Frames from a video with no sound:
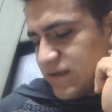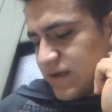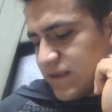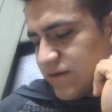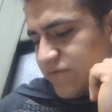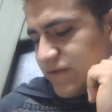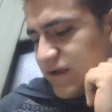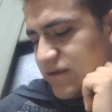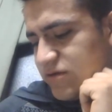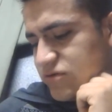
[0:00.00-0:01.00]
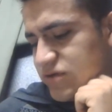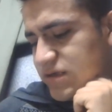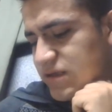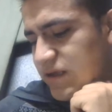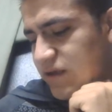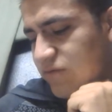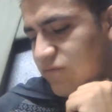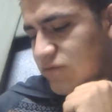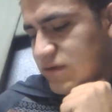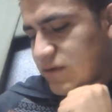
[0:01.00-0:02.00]
negative
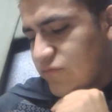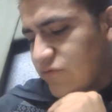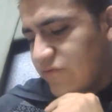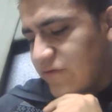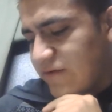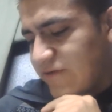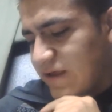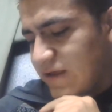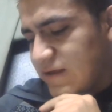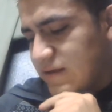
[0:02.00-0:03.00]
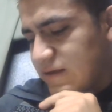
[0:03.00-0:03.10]
914.58